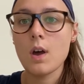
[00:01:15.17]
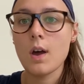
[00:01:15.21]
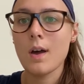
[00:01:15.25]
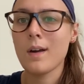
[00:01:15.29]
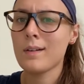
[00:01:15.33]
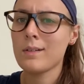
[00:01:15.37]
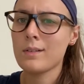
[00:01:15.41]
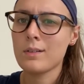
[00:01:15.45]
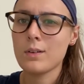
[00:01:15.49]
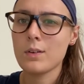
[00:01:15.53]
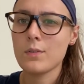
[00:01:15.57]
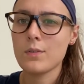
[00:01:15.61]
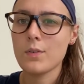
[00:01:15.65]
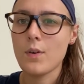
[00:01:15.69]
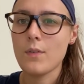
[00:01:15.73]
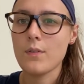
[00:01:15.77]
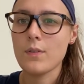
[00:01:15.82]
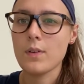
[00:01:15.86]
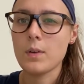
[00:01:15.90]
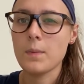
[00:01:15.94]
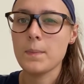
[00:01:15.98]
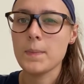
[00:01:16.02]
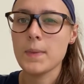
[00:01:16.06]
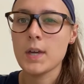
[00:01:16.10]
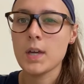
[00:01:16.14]
I don't know if I'll
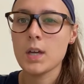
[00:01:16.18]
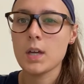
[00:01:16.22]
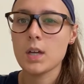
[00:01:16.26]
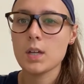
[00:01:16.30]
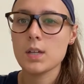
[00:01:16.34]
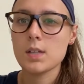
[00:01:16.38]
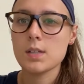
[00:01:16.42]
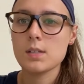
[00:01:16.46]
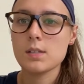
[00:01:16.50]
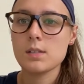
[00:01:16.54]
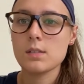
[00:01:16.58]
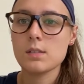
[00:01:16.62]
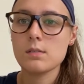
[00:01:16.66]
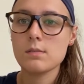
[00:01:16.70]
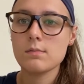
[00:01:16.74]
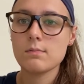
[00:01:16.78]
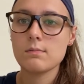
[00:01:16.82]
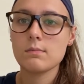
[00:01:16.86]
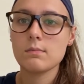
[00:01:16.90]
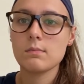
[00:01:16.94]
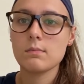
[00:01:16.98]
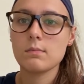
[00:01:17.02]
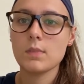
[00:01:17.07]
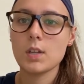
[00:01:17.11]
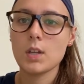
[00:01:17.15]
film that because
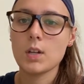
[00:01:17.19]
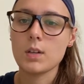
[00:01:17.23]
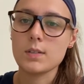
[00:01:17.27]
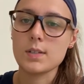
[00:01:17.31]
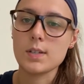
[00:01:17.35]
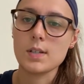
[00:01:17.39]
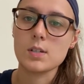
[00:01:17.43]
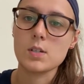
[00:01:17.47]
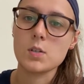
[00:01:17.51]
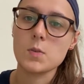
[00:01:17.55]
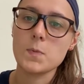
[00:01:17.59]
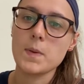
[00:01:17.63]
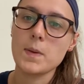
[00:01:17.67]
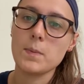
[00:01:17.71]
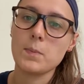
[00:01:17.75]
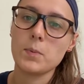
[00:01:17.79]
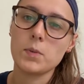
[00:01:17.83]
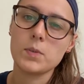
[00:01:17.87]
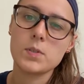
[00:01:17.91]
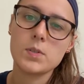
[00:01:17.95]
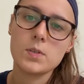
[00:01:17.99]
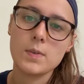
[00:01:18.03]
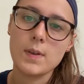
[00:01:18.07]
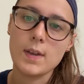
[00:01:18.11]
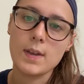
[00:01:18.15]
it'll take two
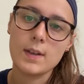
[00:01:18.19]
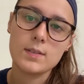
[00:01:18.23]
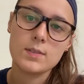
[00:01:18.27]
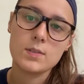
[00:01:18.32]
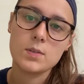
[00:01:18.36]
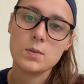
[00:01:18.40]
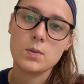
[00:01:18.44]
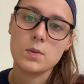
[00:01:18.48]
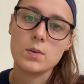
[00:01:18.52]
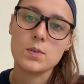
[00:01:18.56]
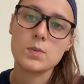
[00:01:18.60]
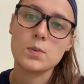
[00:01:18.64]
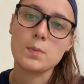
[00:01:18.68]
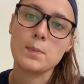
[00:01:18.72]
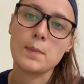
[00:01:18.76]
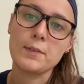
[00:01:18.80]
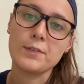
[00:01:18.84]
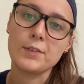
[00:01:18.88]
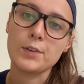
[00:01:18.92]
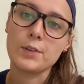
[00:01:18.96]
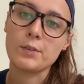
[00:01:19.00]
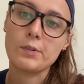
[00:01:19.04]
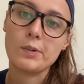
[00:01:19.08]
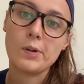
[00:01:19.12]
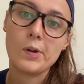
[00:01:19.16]
people, two hands, who knows where my
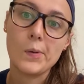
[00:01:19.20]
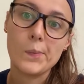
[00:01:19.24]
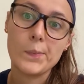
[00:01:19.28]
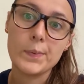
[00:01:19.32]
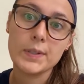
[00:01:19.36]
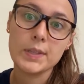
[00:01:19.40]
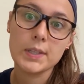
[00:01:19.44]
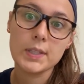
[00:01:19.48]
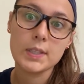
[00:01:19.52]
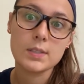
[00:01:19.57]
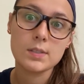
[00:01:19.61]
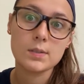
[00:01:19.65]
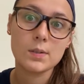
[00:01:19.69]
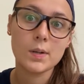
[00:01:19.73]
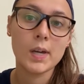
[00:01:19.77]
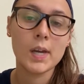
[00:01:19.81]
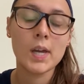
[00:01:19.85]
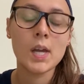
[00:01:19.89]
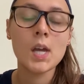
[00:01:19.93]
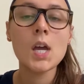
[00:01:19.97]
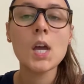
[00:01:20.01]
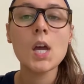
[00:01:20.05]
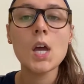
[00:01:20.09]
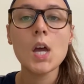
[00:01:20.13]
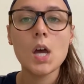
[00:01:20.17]
phone will go, but that's
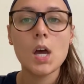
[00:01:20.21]
okay.